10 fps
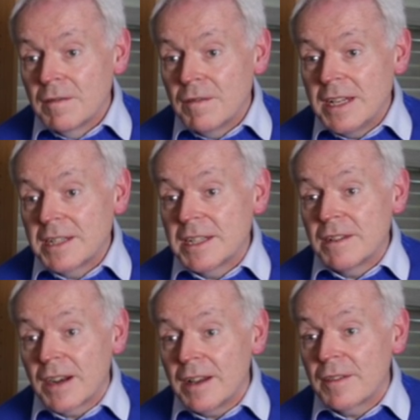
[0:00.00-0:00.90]
Venus has
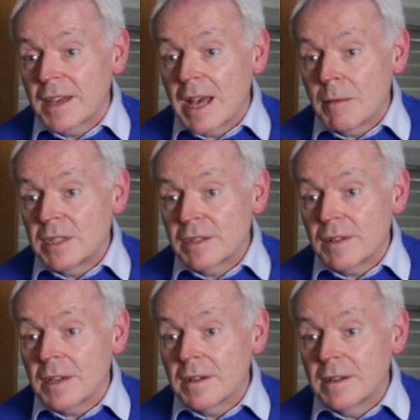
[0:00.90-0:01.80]
a very thick
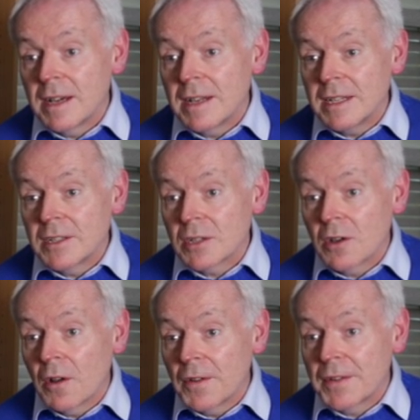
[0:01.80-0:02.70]
atmosphere and it's
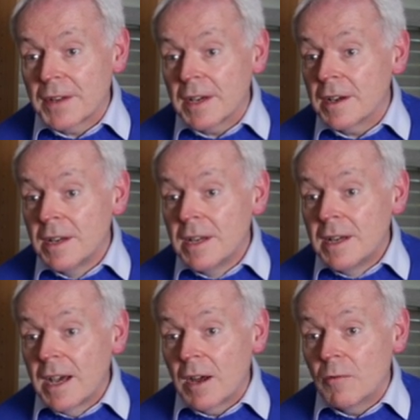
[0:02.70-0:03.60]
got a
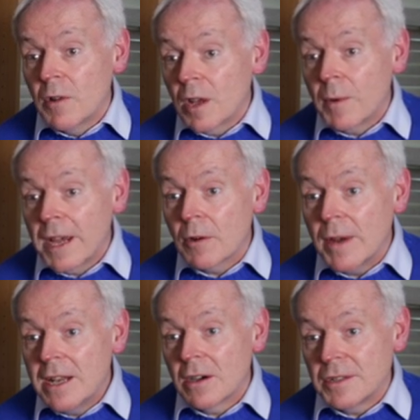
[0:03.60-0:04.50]
runaway
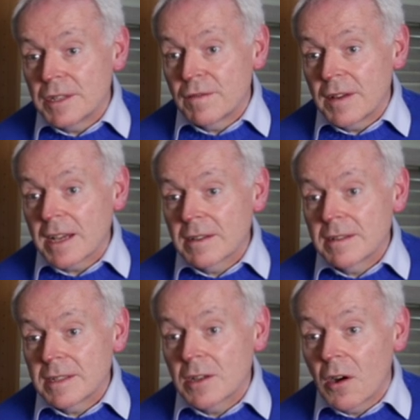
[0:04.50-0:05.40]
greenhouse effect.
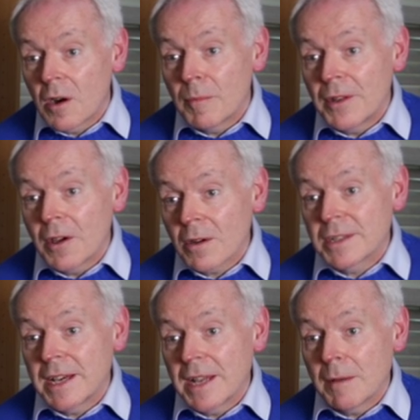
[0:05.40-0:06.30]
It's carbon
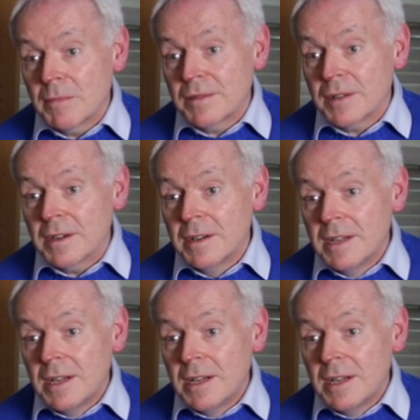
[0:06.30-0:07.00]
dioxide atmosphere.